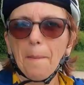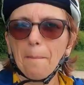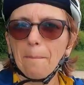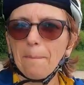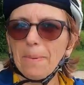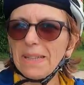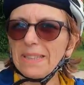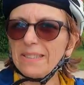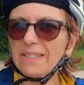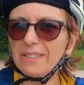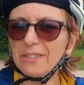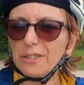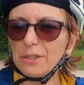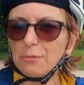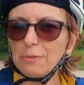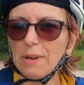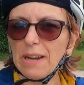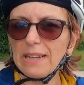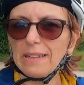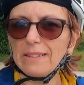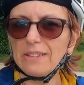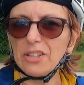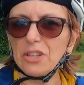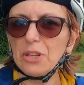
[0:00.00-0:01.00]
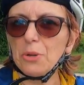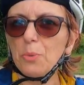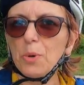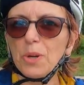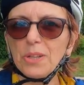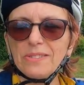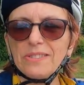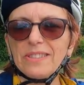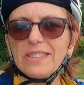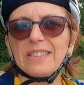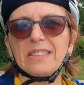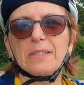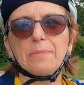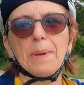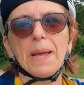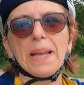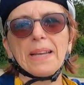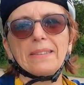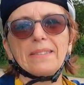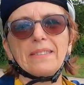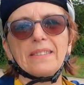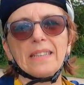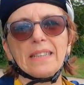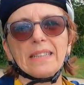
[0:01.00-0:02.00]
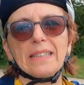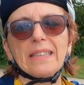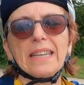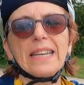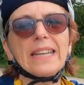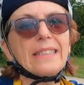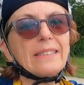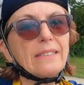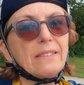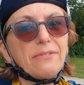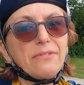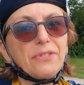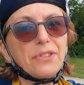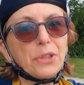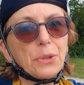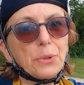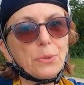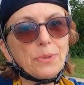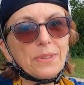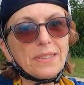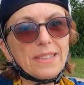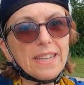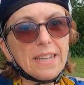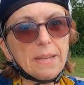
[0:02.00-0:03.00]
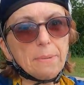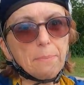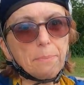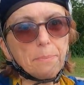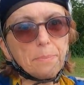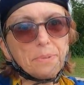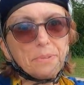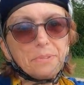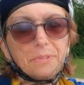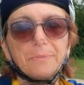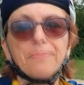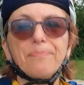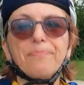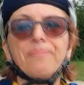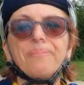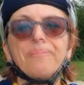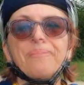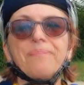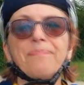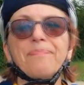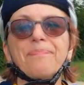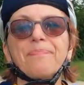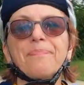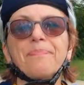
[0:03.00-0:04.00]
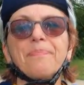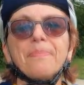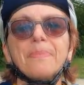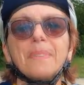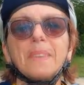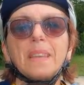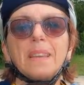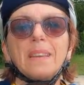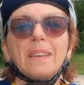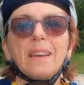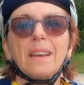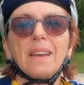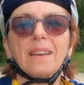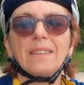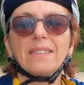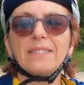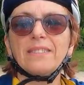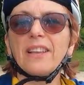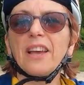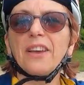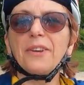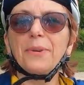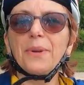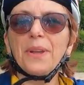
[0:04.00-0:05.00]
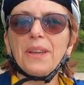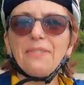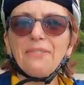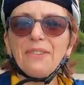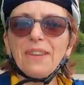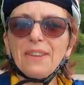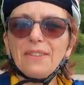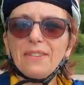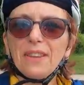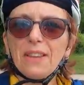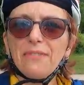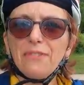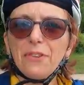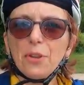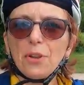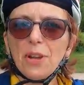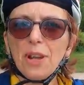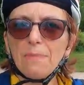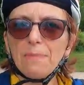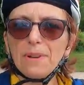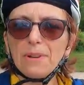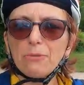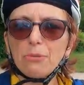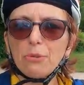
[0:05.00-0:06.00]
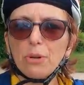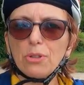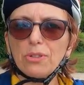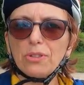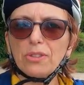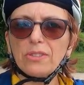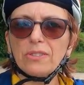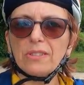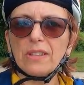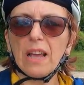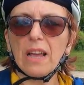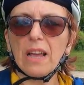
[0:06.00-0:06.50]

bits of terrain that you weren't expecting, here's a few tips. So if you come across